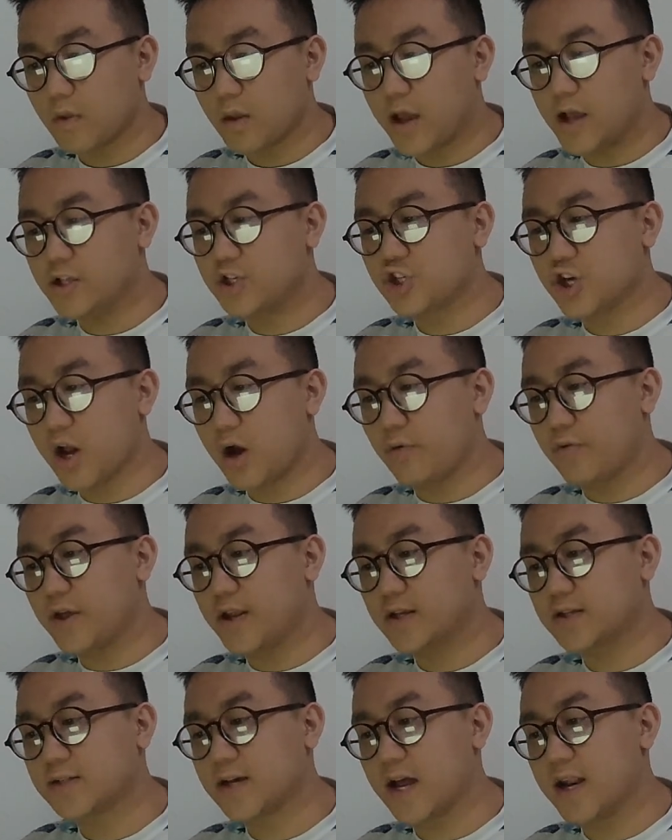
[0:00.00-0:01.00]
In jail, they
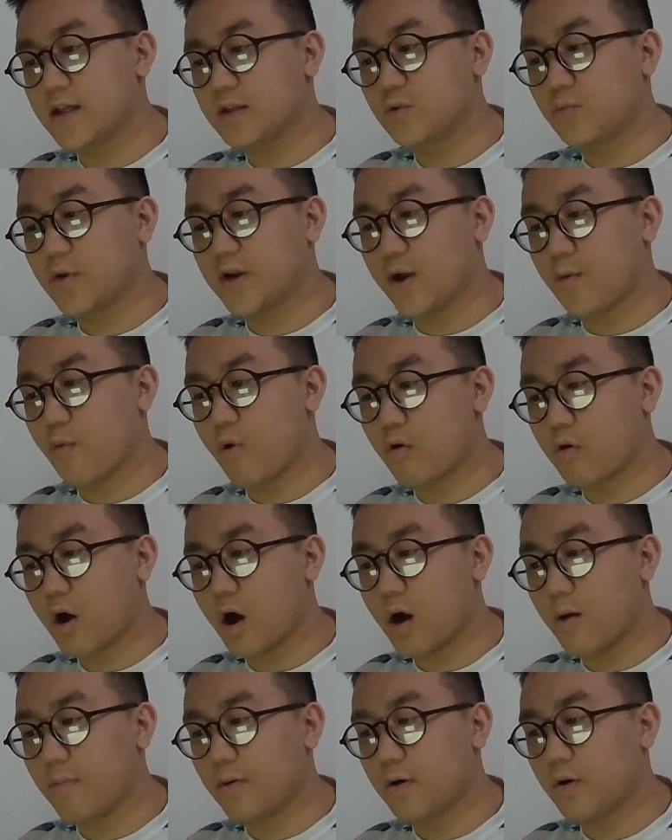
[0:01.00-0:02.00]
decided when I woke
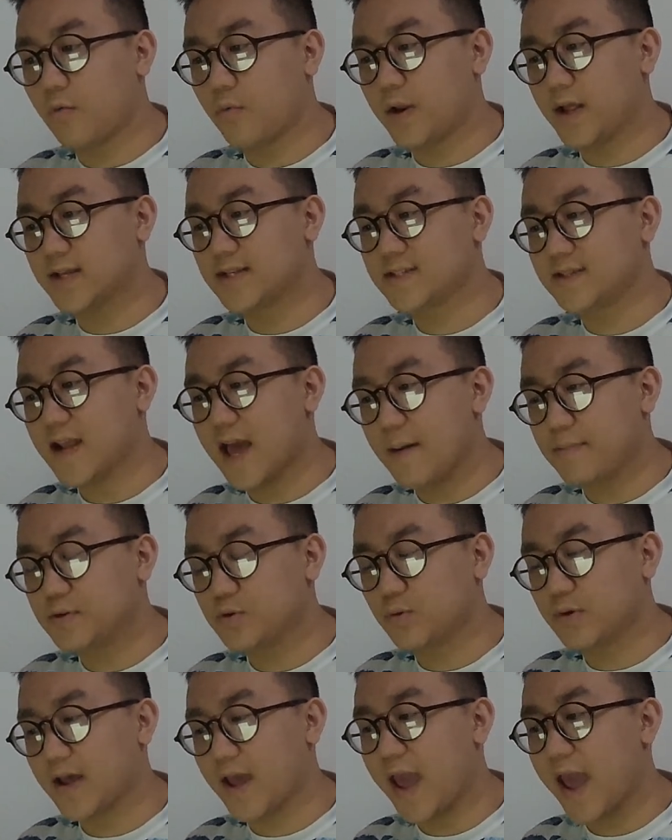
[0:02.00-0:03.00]
up, when I slept,
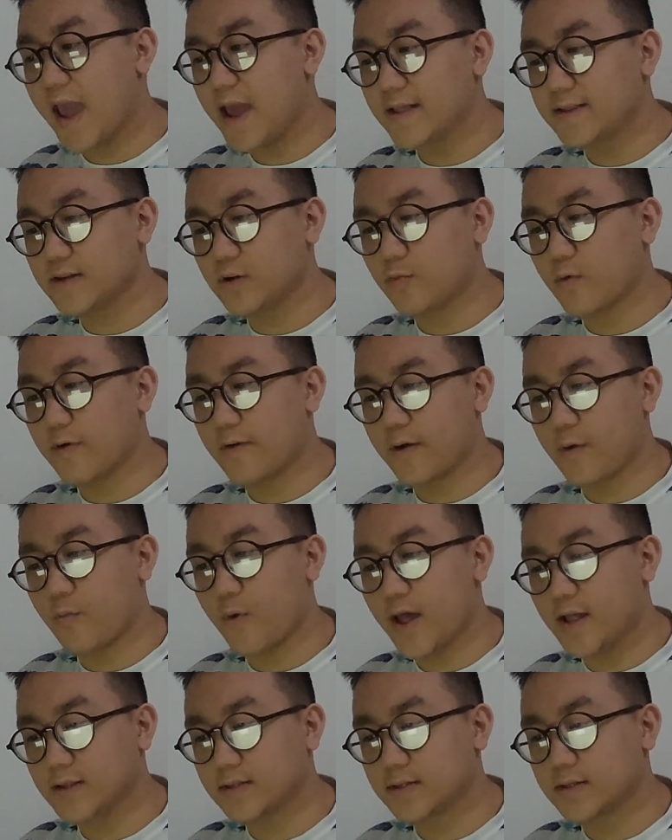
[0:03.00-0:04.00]
when I ate, and where I
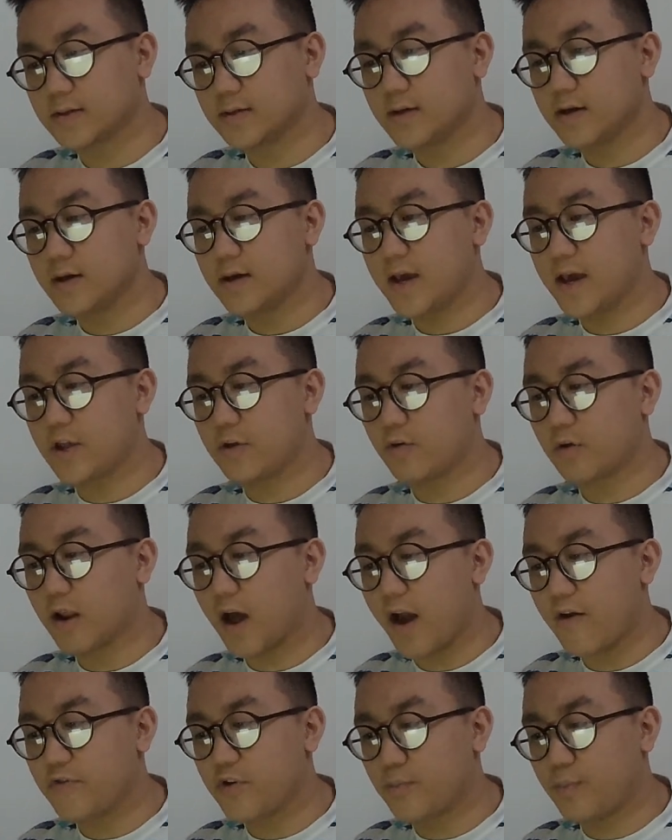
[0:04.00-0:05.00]
went. In your
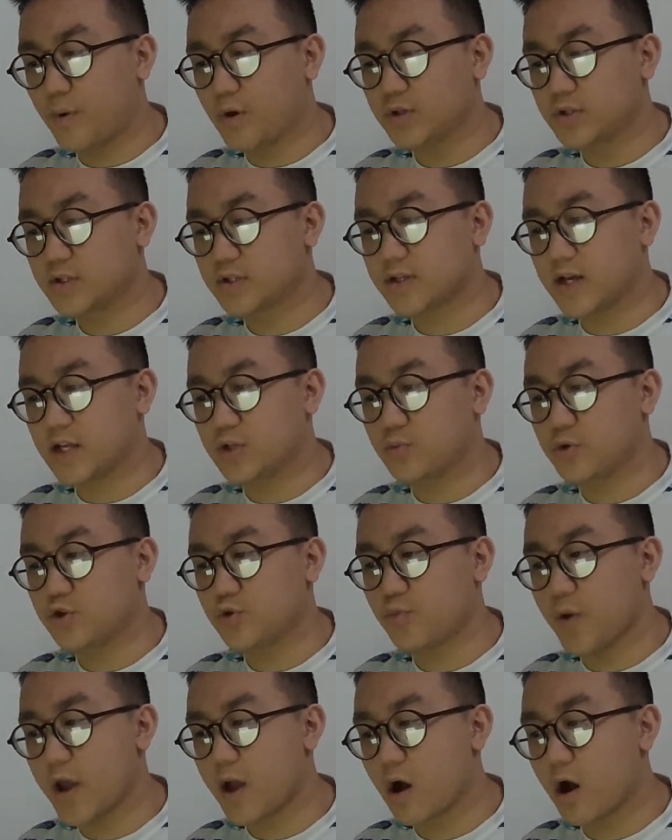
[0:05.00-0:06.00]
life, your boss decides when you
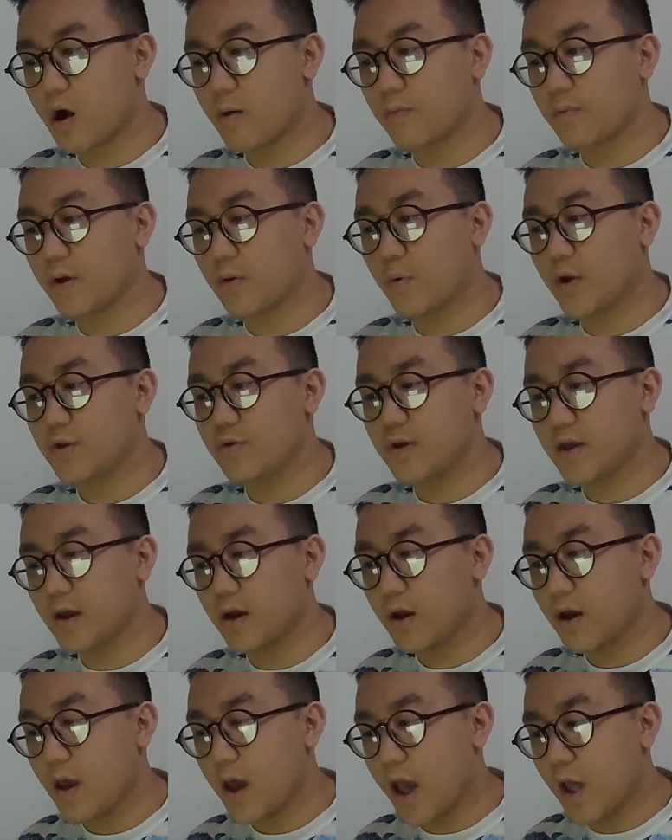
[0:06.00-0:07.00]
wake up and when you
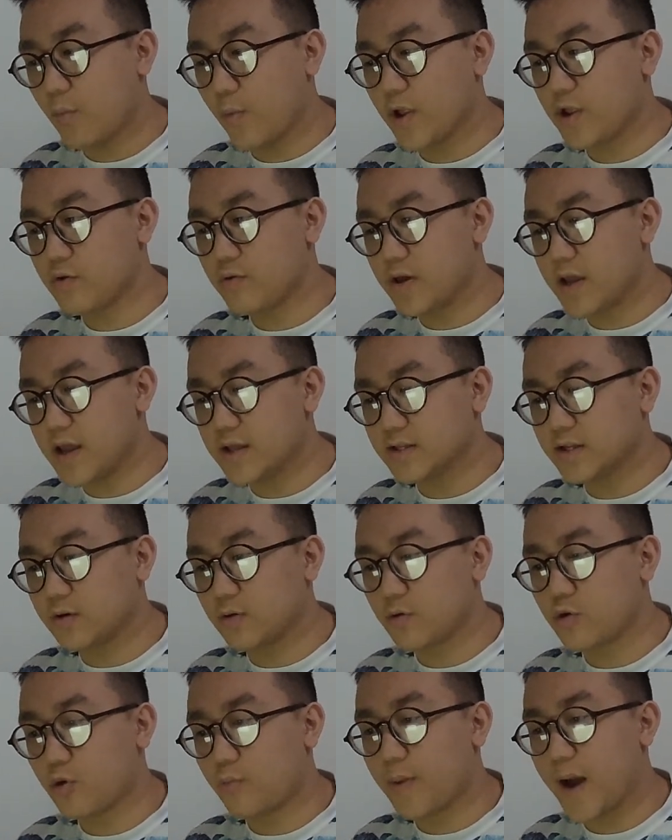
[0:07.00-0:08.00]
and when you eat,
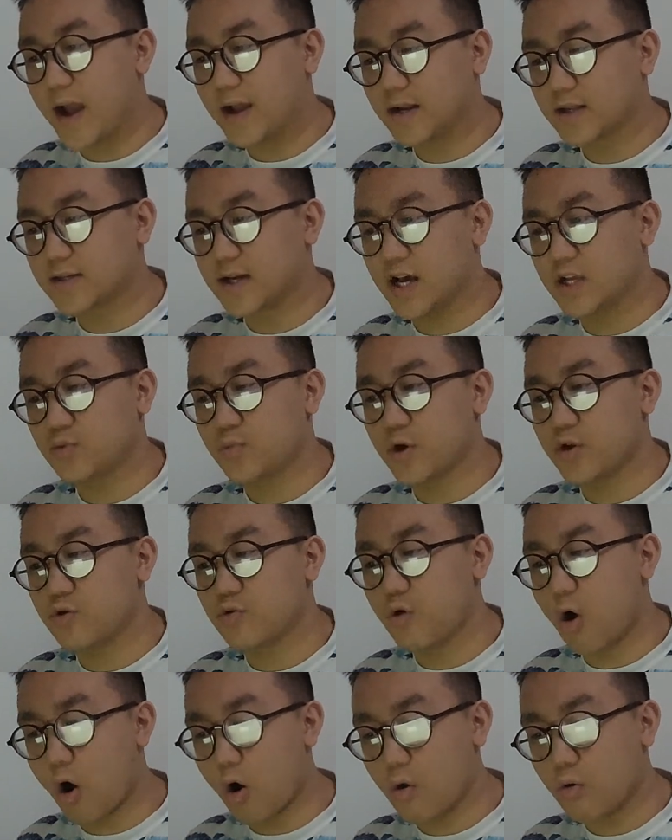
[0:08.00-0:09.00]
and your bank decides where you
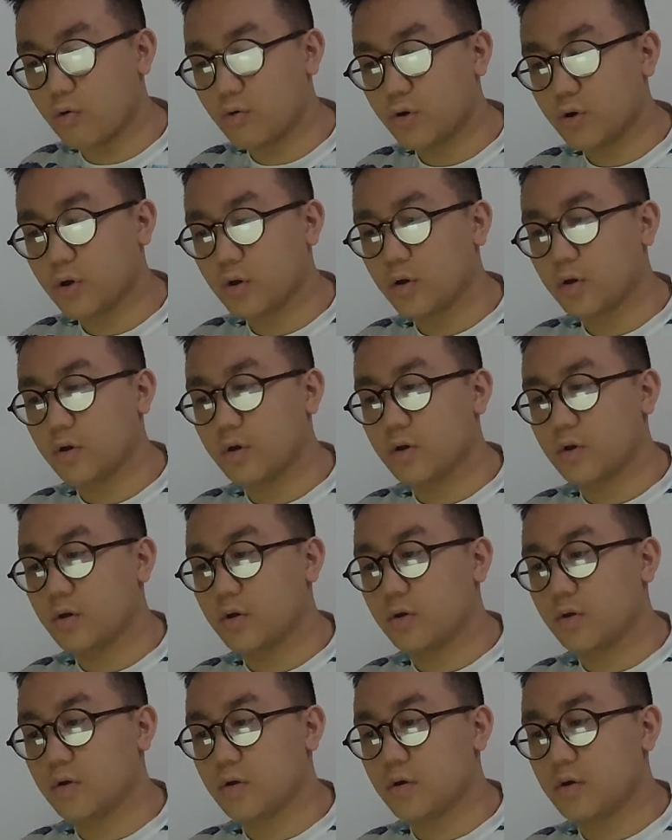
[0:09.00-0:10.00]
go.
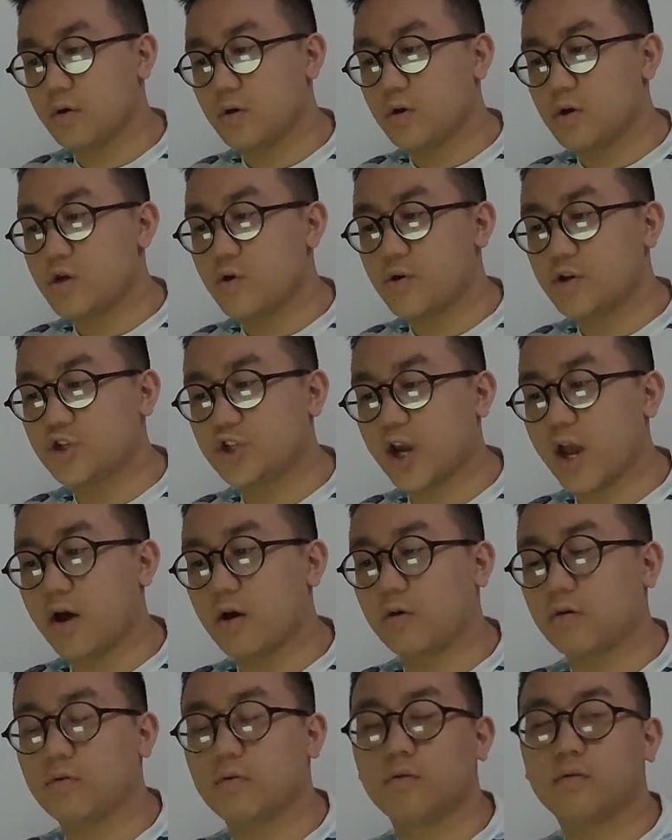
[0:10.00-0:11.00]
You're in
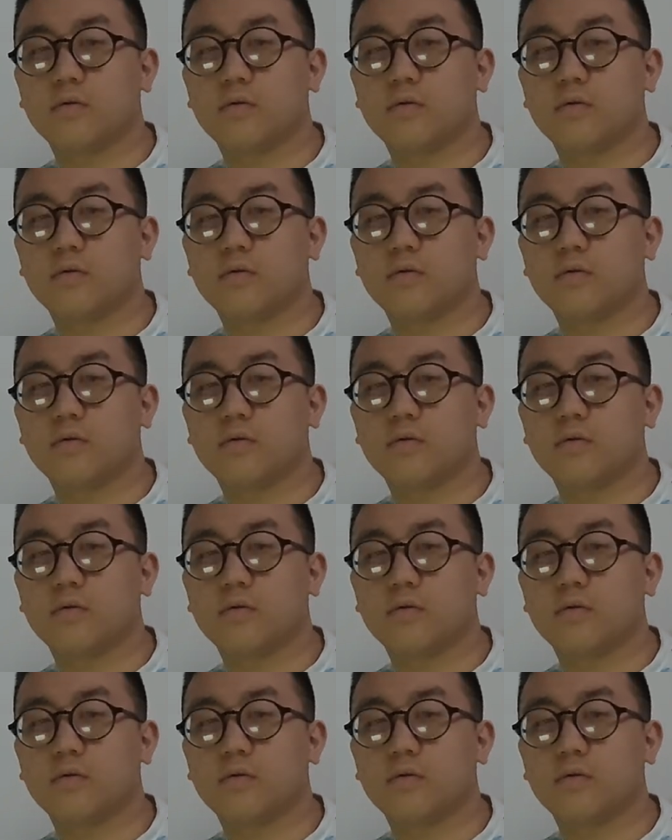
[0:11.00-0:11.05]
jail.